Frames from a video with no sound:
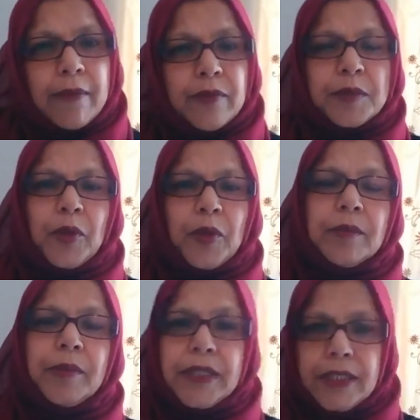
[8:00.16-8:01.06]

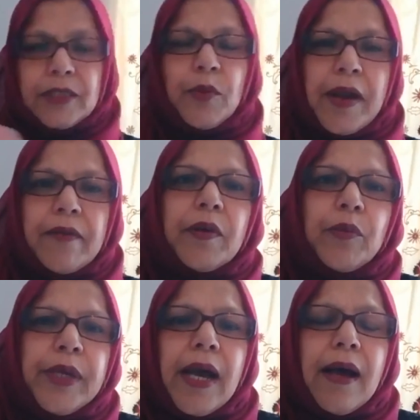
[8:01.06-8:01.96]
responsibilities wherever
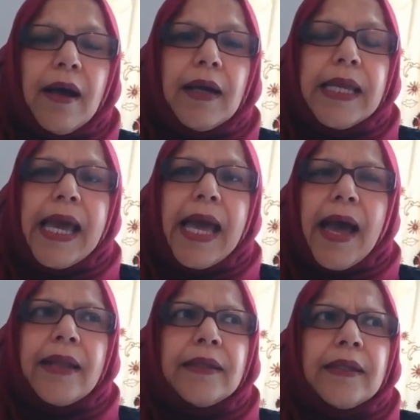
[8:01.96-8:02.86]
we are.
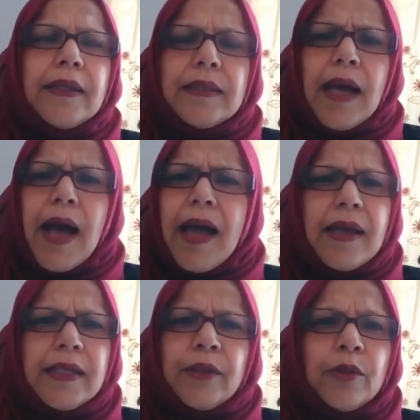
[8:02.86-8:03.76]
And I, uh, you
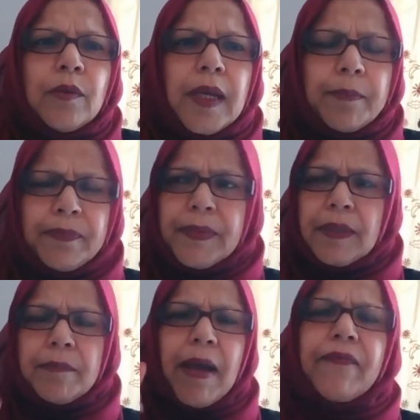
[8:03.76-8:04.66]
know, um, my
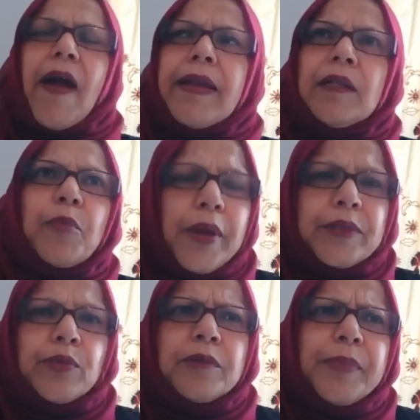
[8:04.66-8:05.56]
final point will
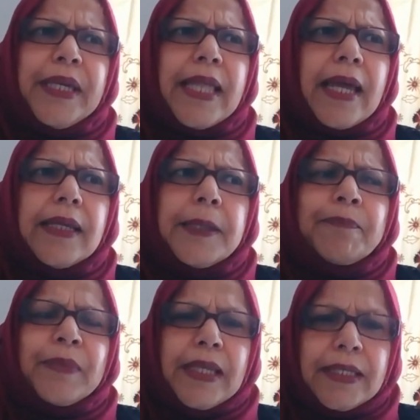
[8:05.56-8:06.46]
be that
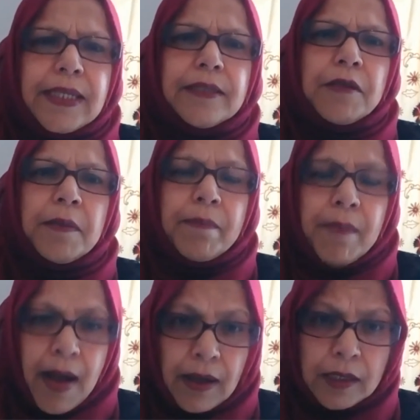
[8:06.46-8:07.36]
it is
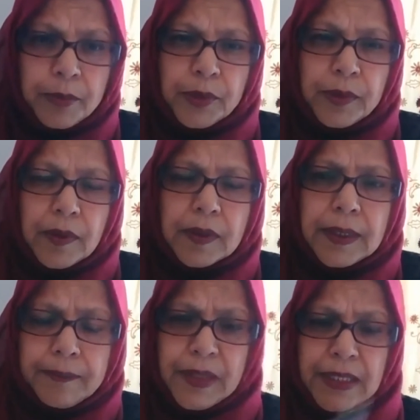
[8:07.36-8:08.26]
remarkable
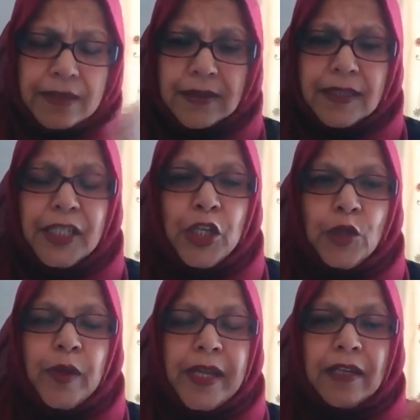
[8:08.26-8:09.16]
this new
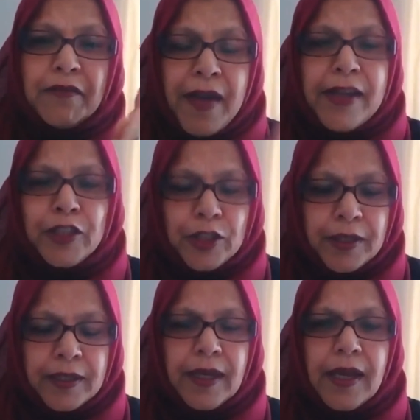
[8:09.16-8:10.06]

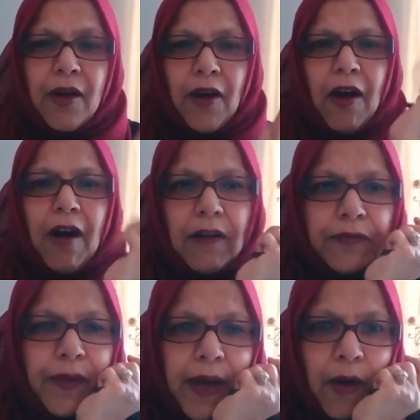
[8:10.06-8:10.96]
innovation of
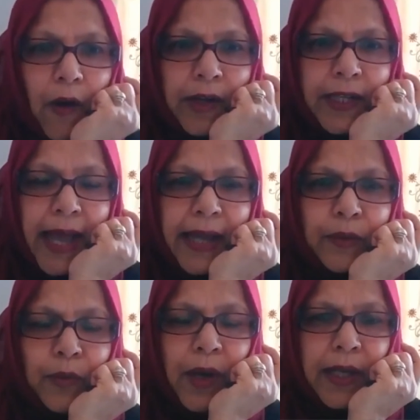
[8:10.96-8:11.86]
uh, online
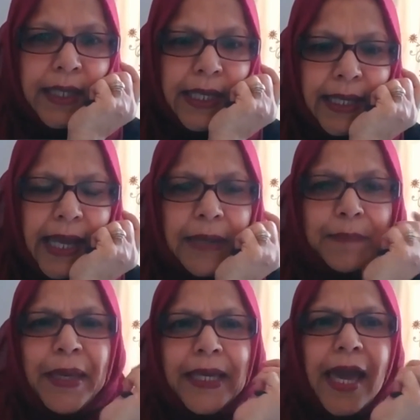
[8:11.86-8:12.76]
working and
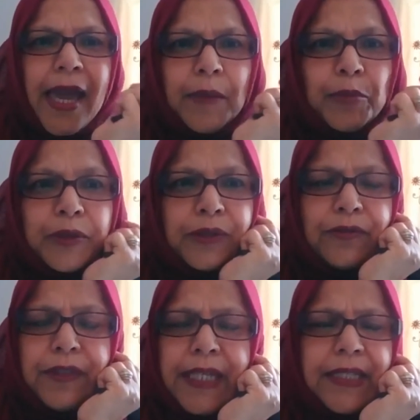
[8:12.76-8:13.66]
being able to
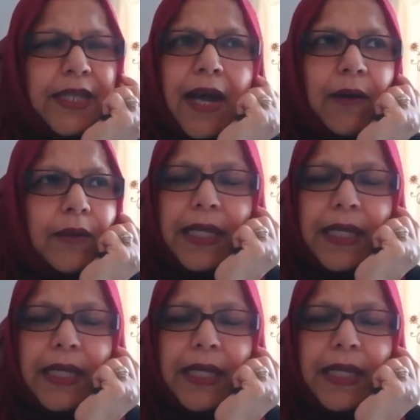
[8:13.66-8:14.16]
reach out